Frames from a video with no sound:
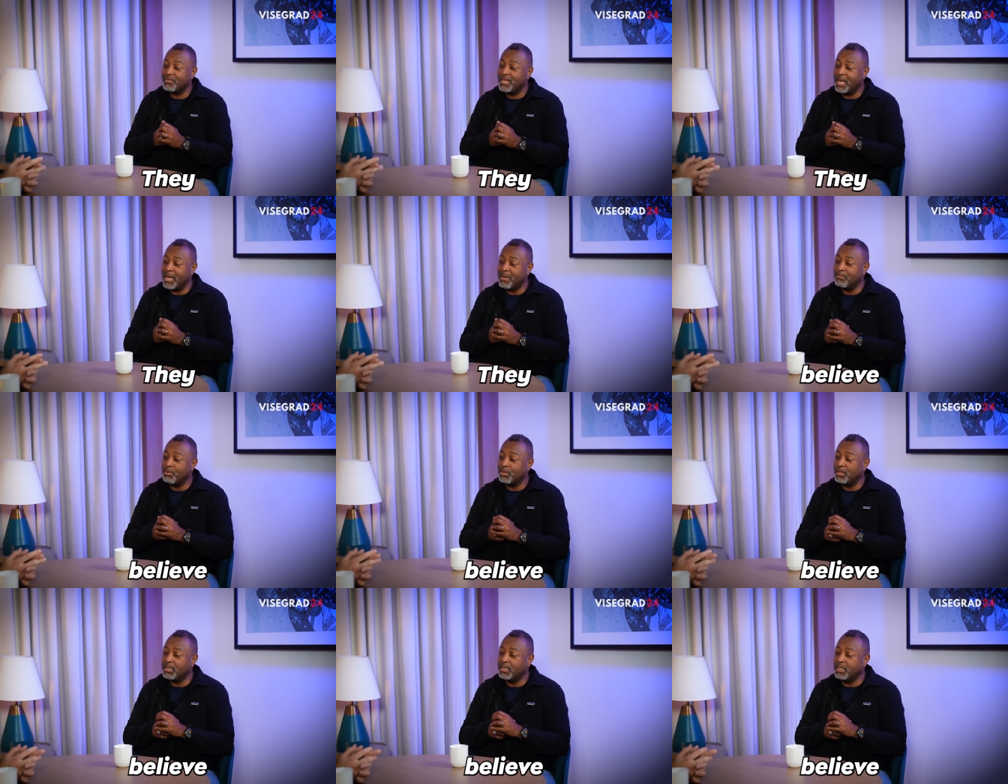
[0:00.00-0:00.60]
they
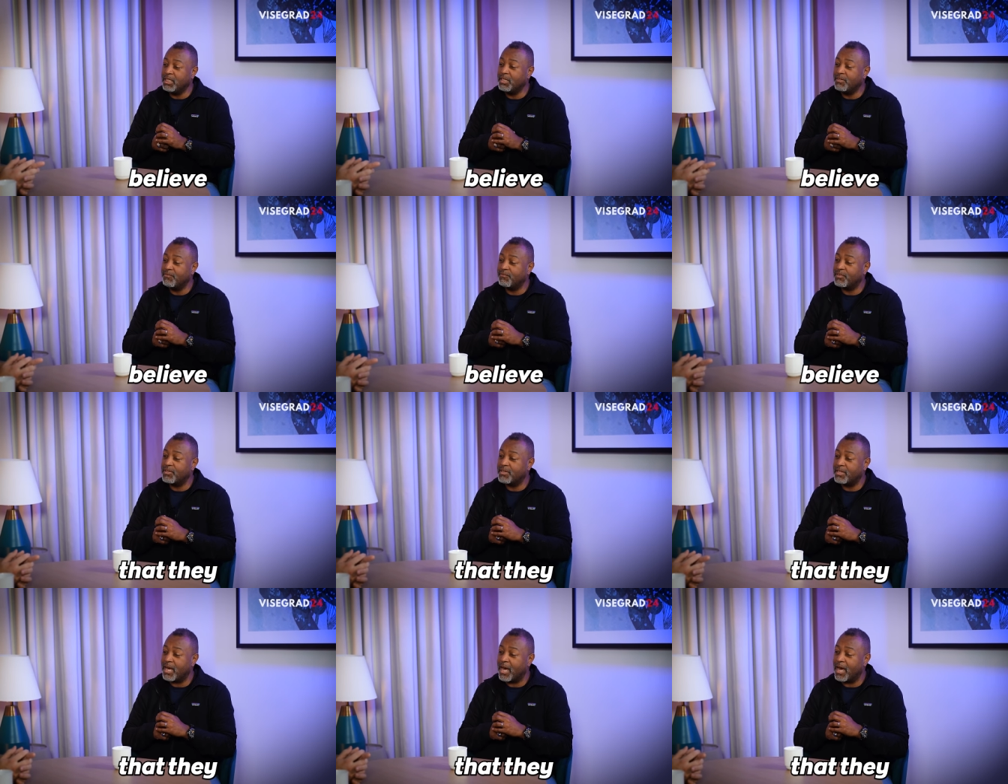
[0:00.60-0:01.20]
believe
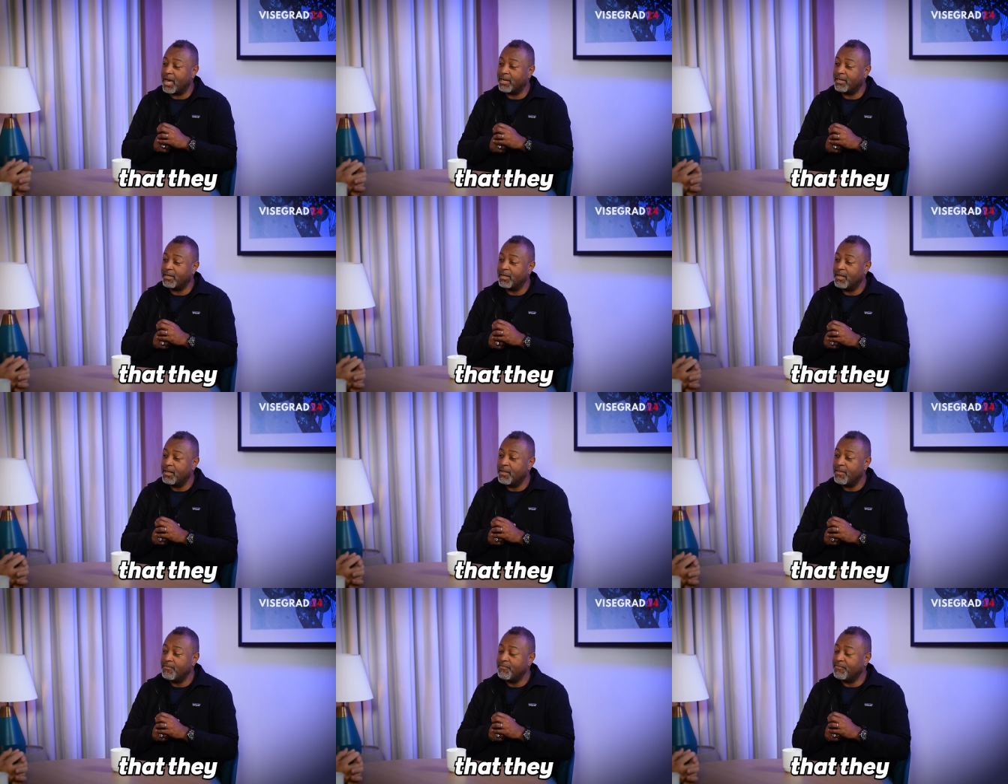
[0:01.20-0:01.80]
that
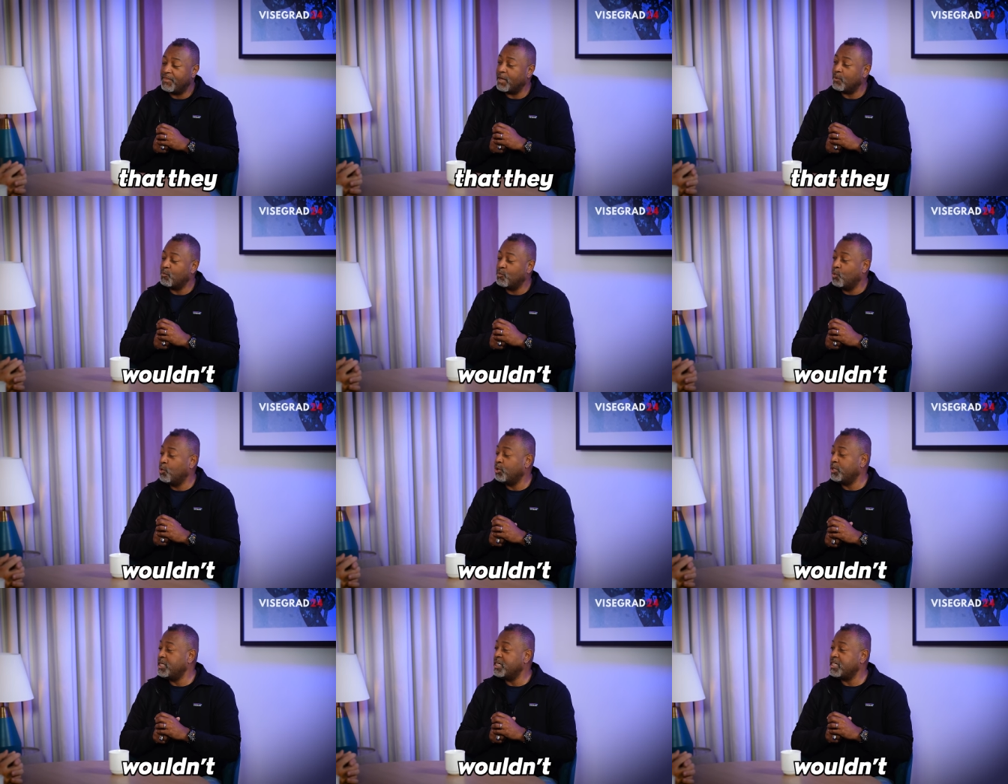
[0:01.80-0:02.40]
they
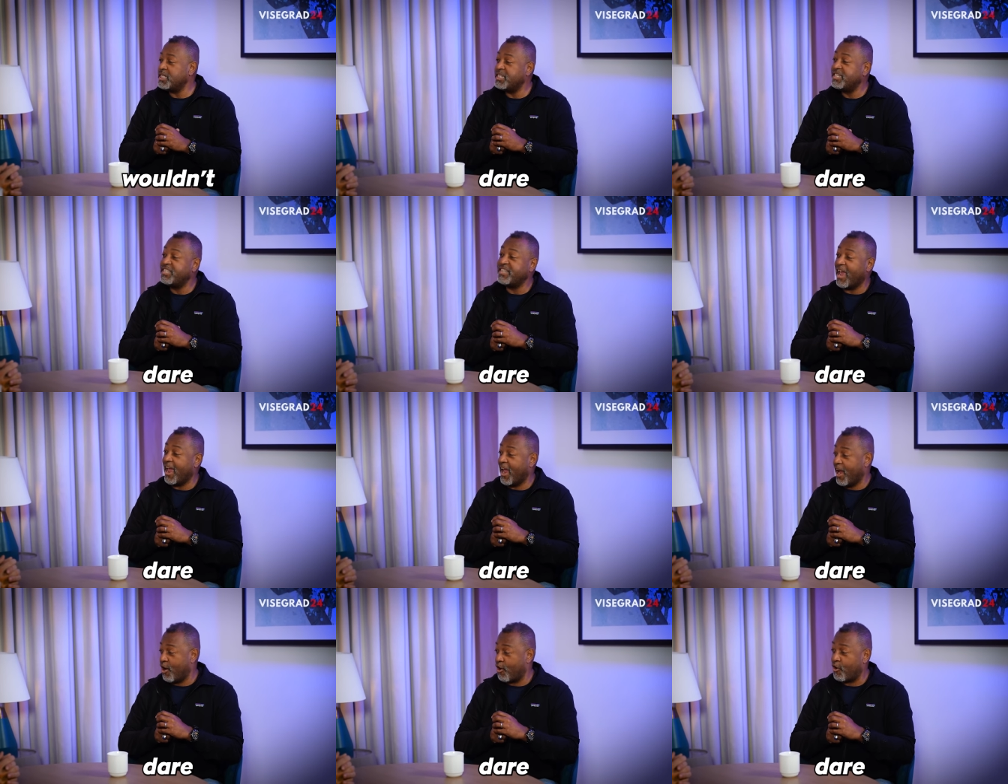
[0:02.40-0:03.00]
wouldn't
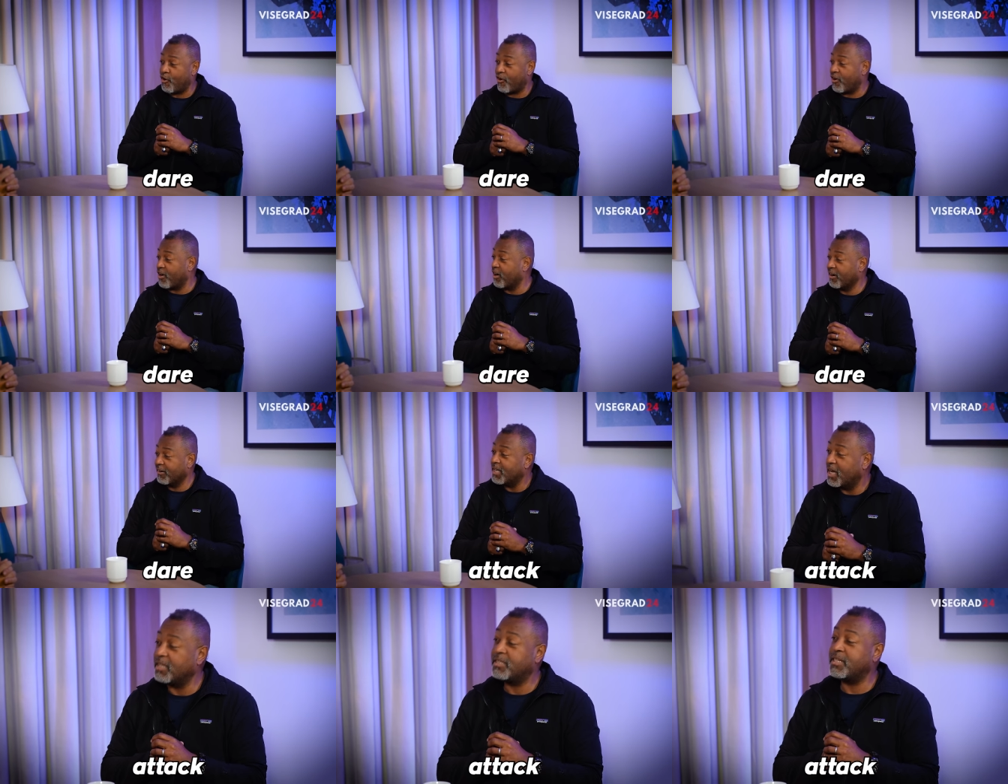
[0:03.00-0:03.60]
dare
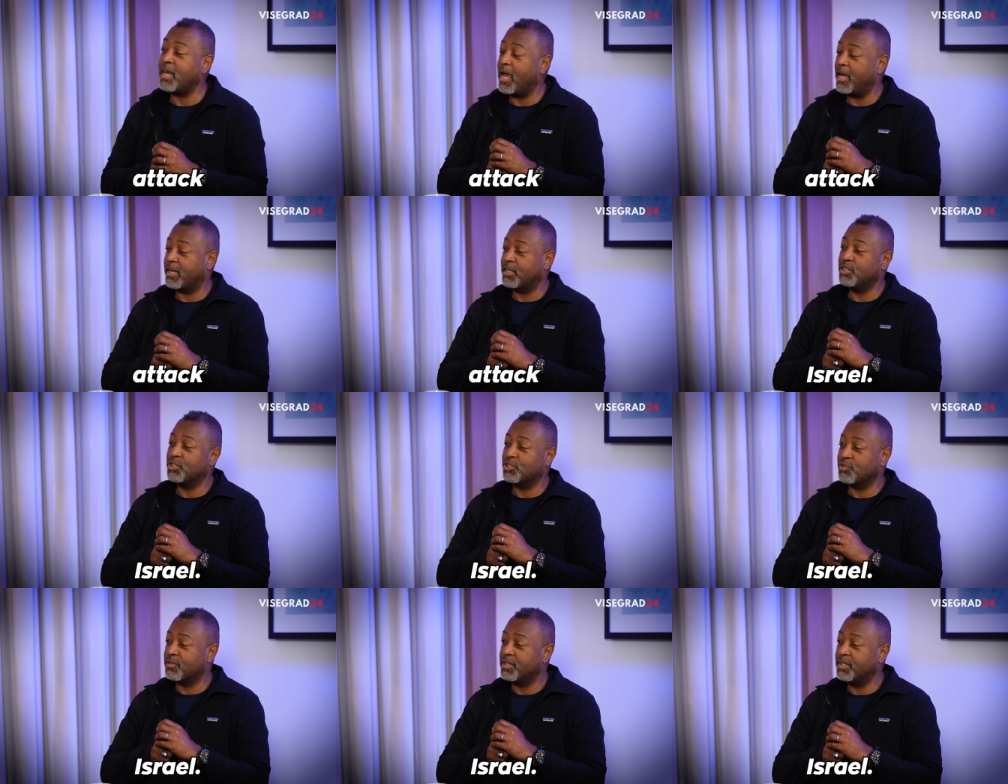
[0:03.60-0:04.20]
attack
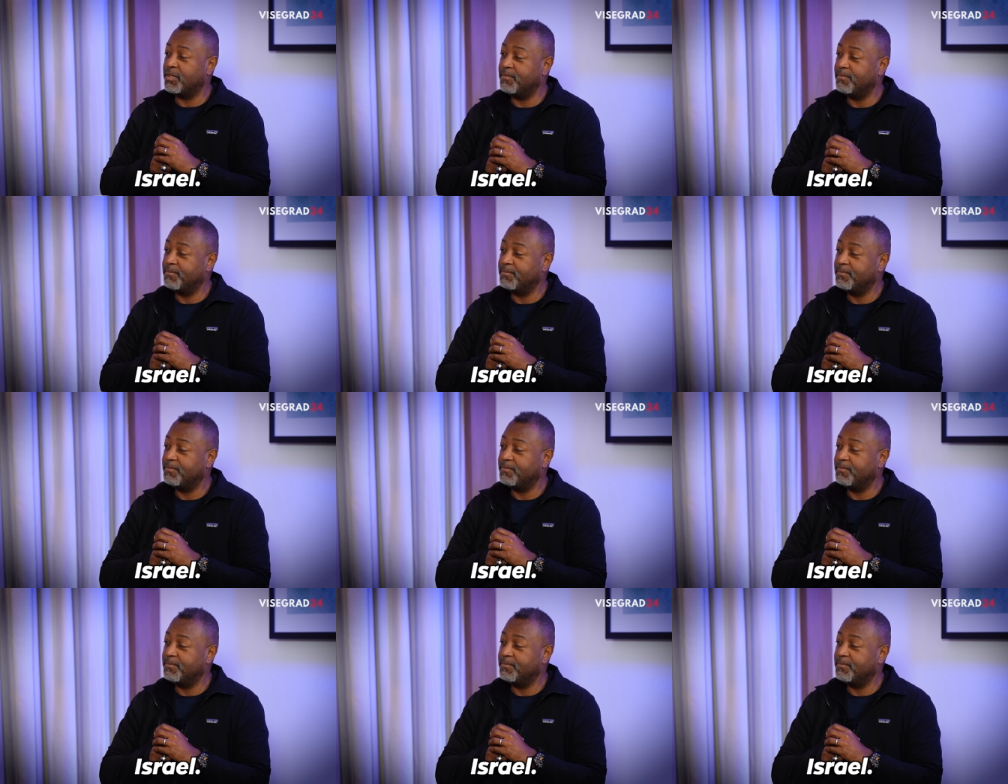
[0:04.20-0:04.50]
Israel.